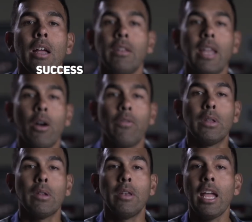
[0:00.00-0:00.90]
Now, if
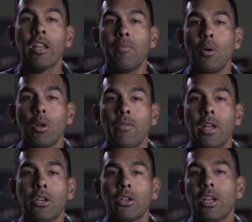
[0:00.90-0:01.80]
it's a negative
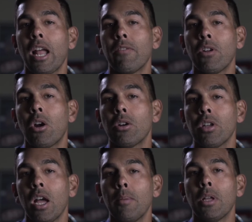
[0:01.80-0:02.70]
motivator, you're going to have a hard
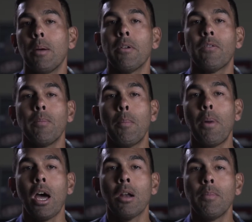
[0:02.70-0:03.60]
time coming from the
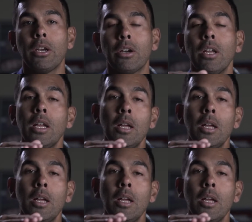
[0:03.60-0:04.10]
bottom here,